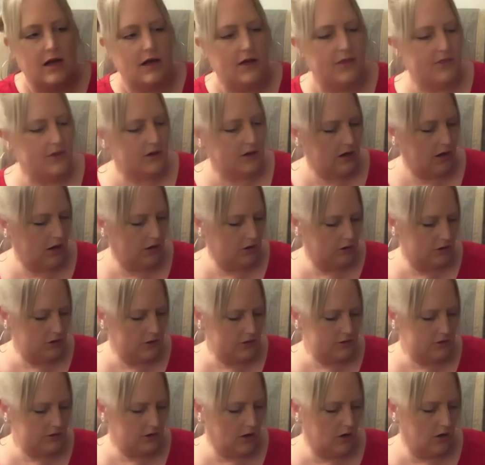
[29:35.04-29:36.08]
The
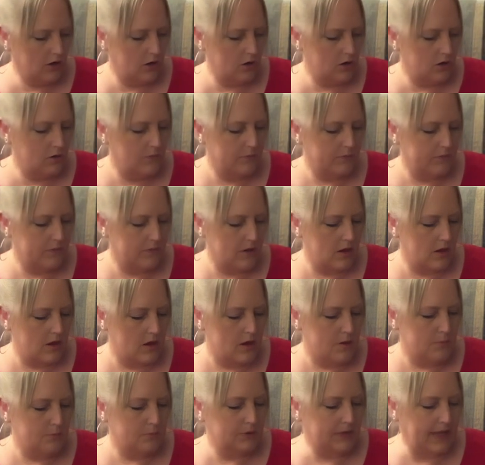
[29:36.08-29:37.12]
colors are
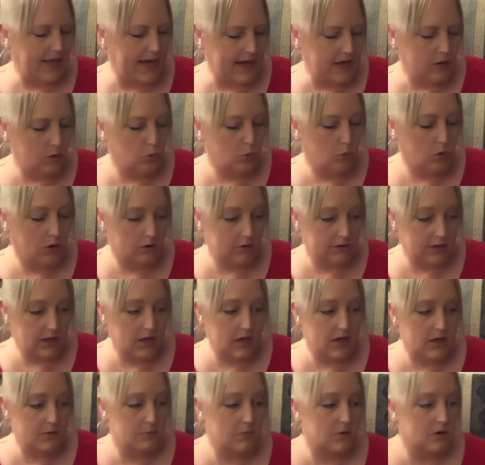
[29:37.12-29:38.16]
black, walnut,
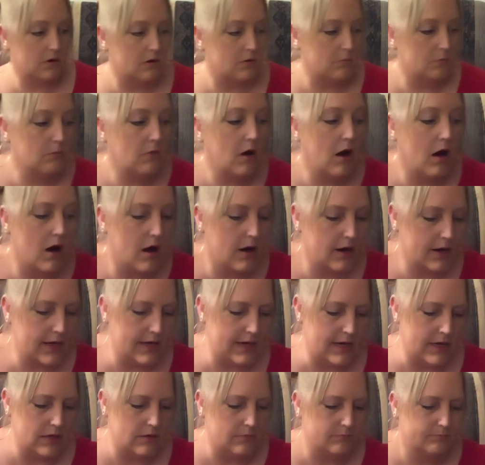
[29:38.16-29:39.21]
and ma
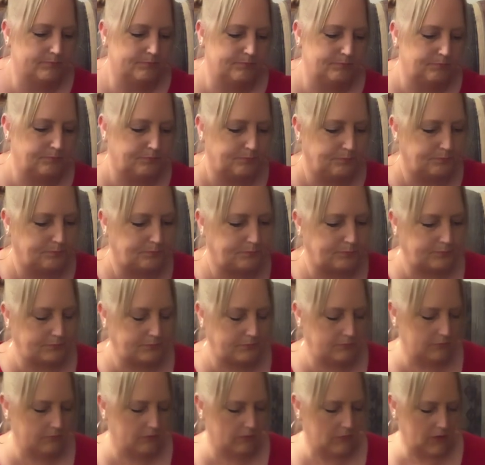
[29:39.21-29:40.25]
mahogany.
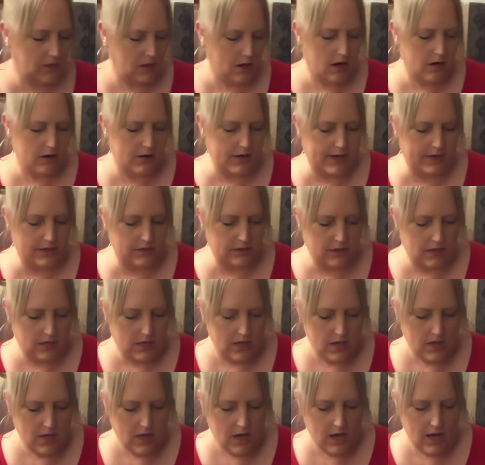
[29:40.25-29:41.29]
All right.
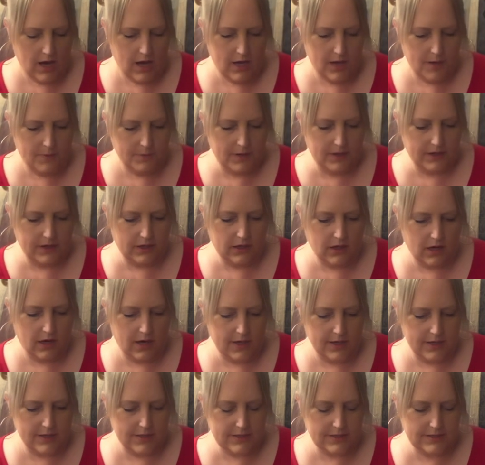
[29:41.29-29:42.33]
Um,
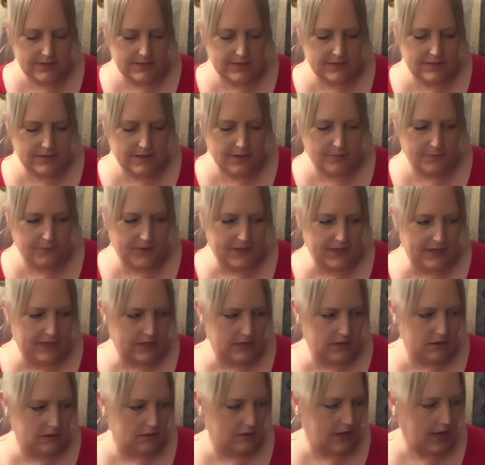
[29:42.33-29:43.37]
got
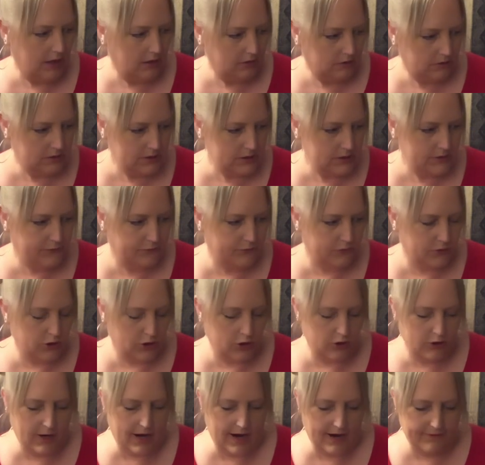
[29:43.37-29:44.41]
something else for
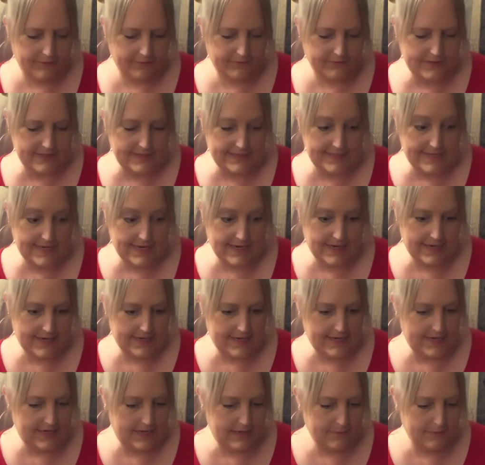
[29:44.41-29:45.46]
craft
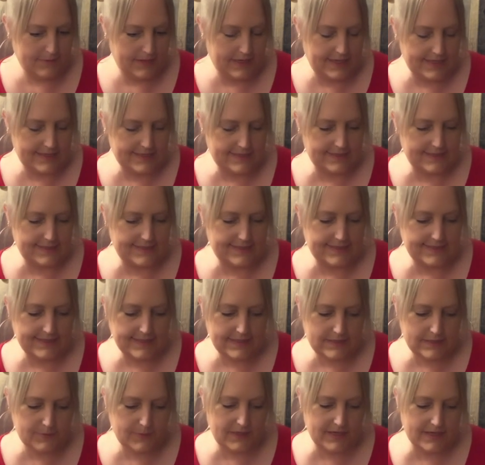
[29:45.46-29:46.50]
time. It's a
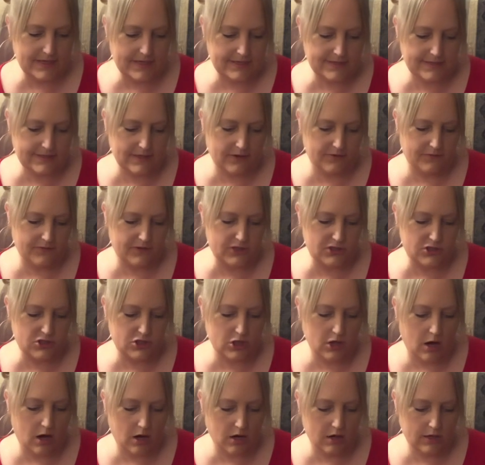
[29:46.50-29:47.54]
six piece of the
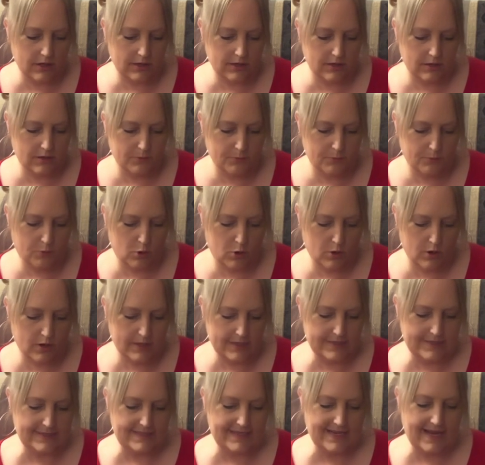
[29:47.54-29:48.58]
chalkboard
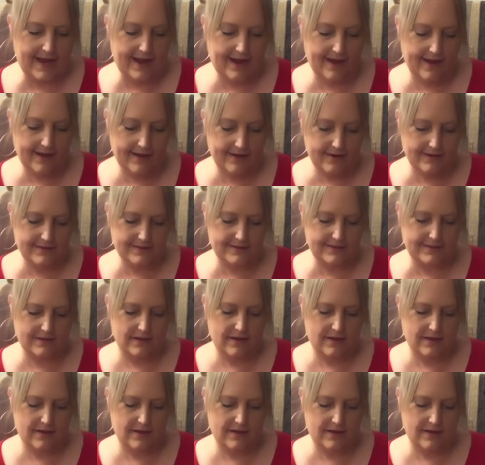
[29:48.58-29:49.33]
tags